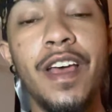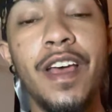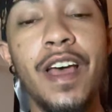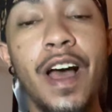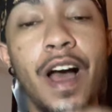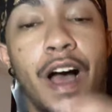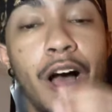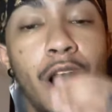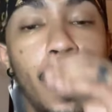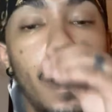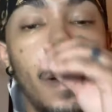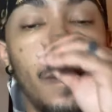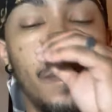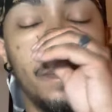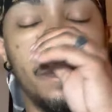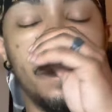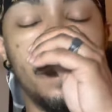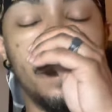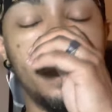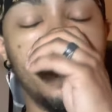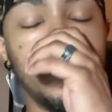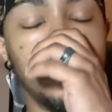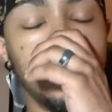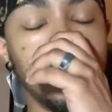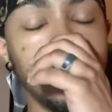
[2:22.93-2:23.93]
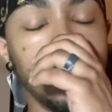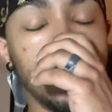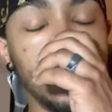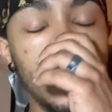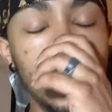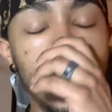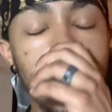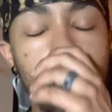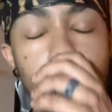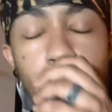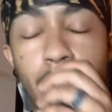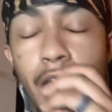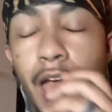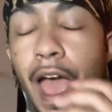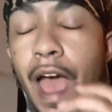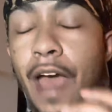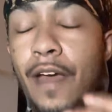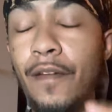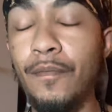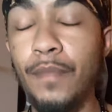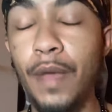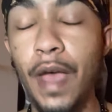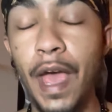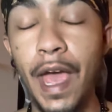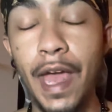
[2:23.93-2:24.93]
Um, I
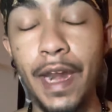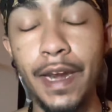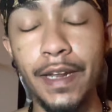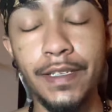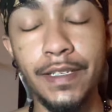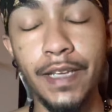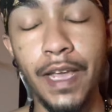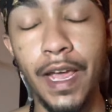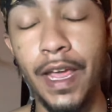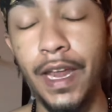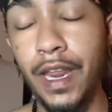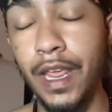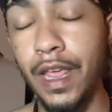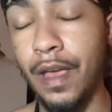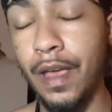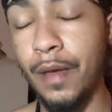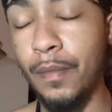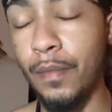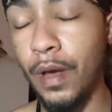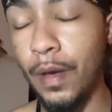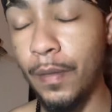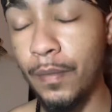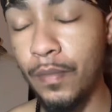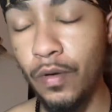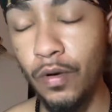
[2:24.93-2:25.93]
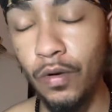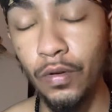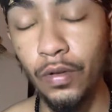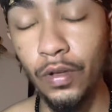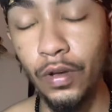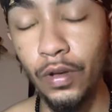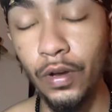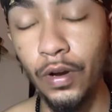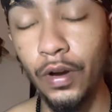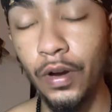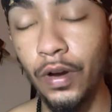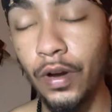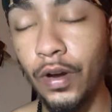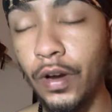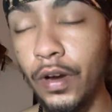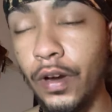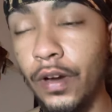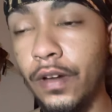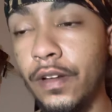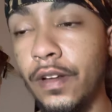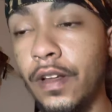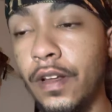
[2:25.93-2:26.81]
have bad anxiety, I'm bipolar,